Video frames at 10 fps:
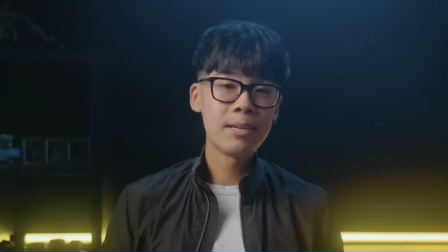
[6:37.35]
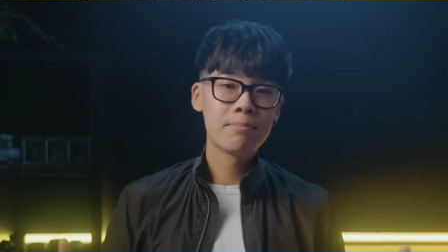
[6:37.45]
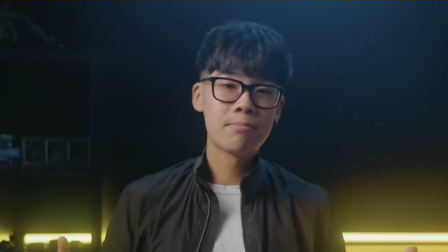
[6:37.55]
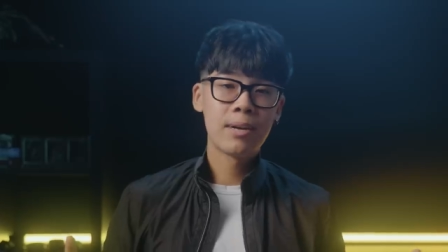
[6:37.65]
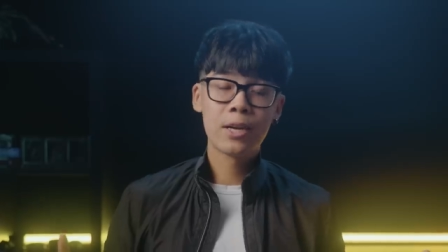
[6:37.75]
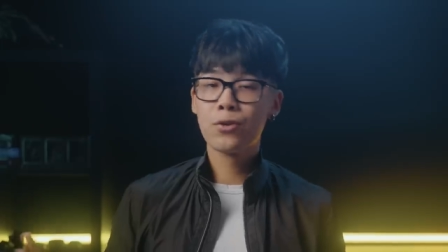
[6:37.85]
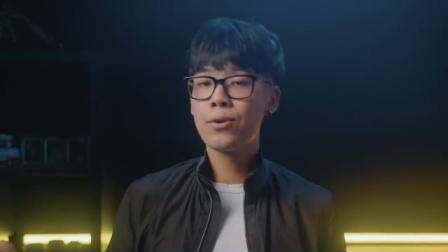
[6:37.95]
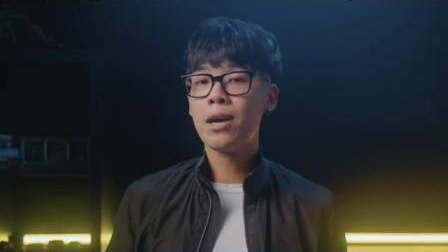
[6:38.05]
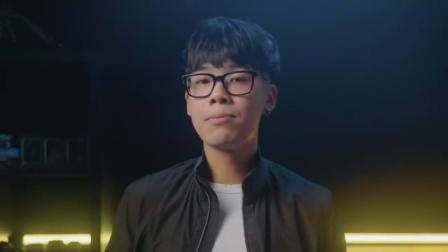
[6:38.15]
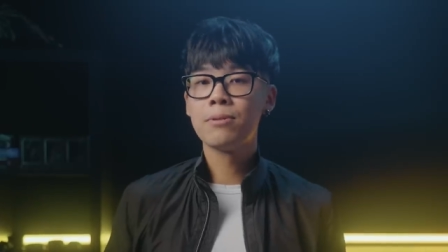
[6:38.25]
But I
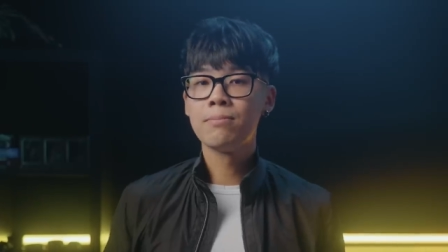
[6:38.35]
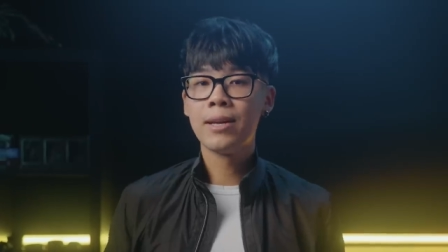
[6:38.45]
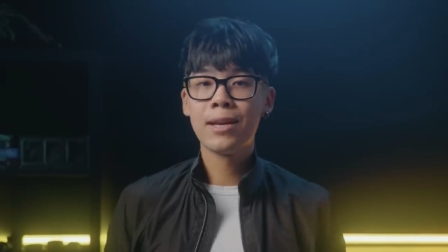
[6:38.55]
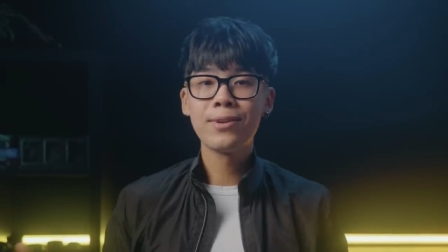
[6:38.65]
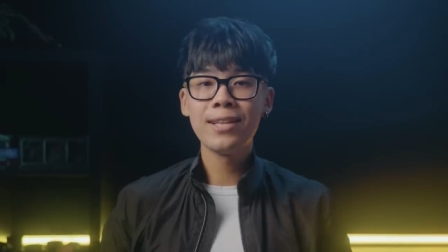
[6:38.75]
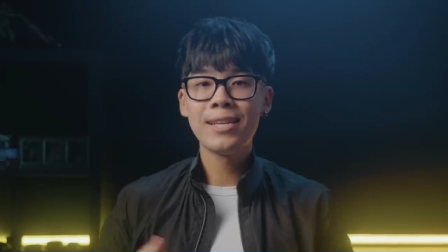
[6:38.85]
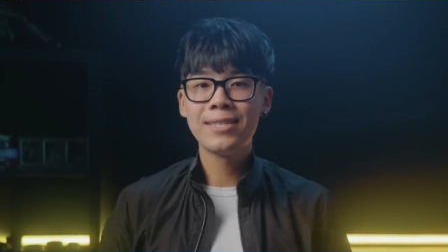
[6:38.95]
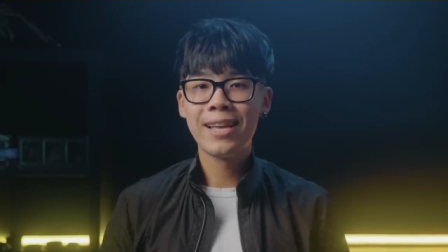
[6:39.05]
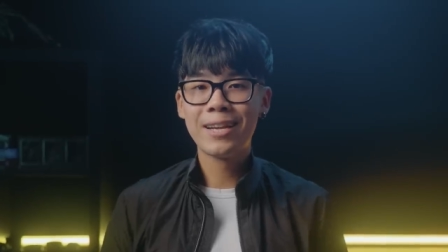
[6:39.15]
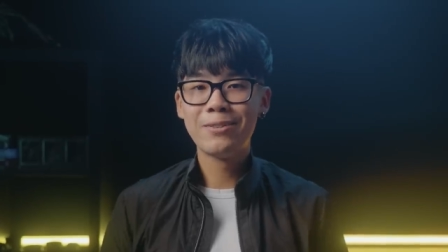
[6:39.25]
grew up, and I
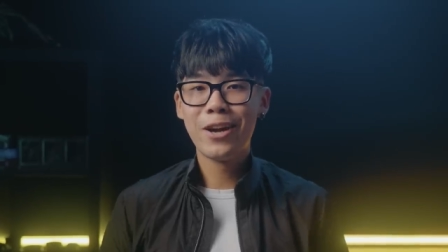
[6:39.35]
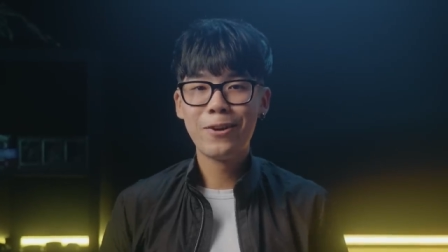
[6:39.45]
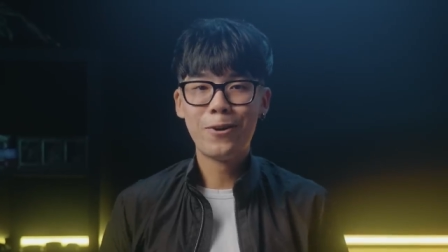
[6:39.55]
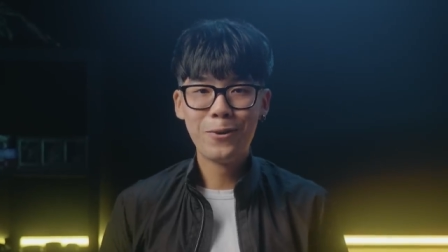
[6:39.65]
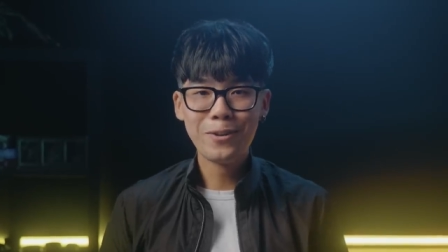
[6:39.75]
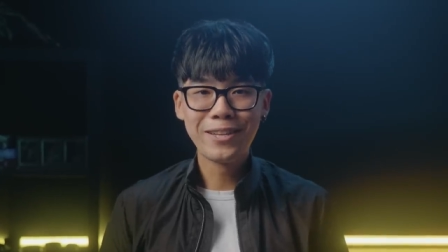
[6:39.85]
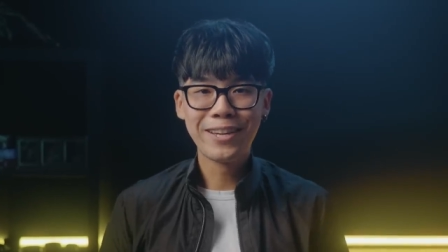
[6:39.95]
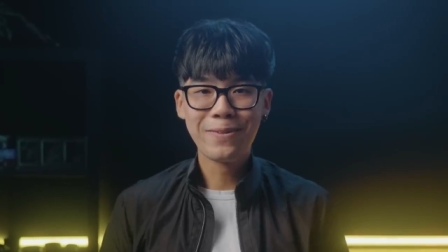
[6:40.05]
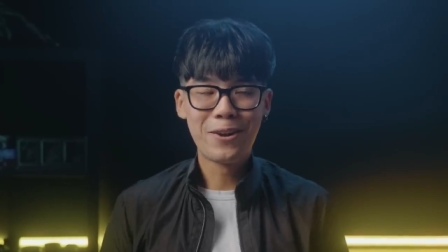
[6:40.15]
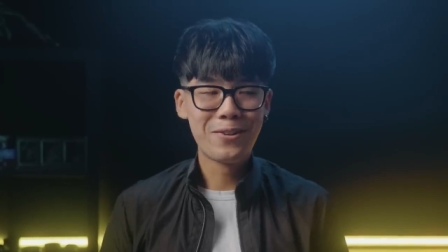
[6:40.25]
realized that not
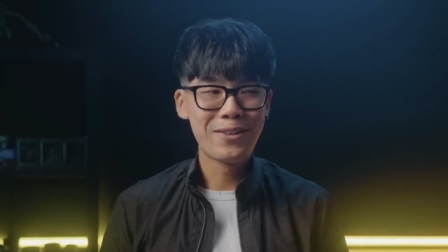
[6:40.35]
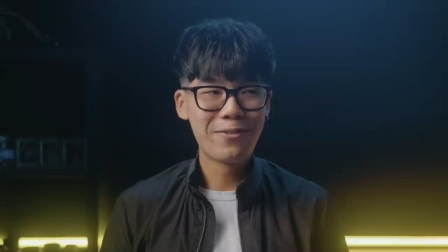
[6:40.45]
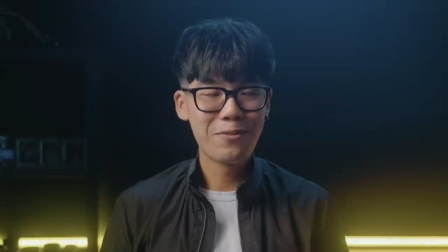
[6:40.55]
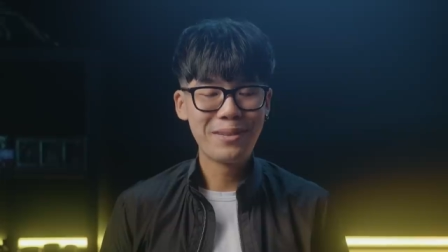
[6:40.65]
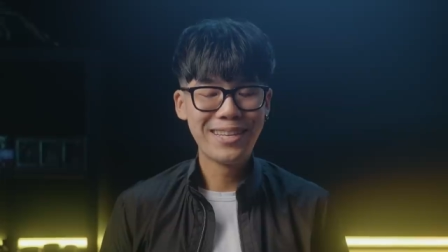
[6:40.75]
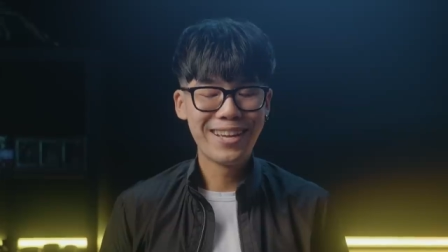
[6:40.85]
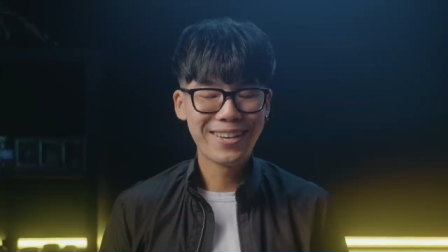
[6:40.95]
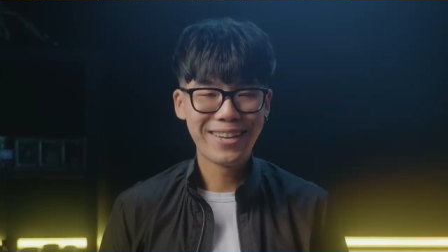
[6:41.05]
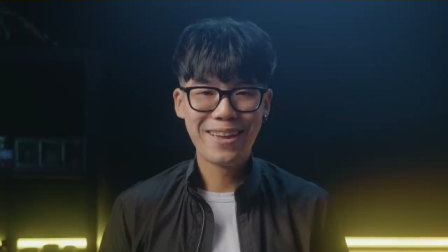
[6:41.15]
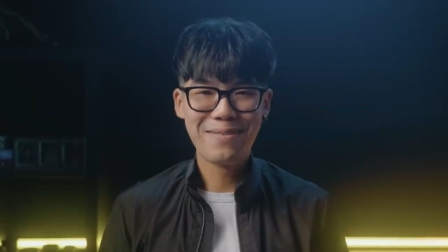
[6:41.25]
only I'll never be
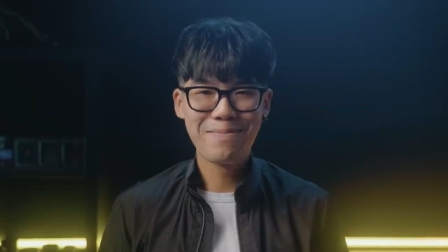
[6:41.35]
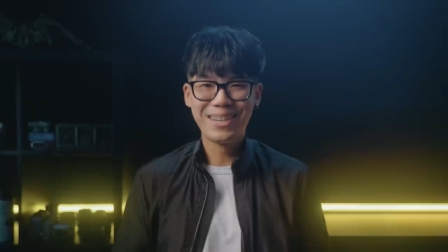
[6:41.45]
young again,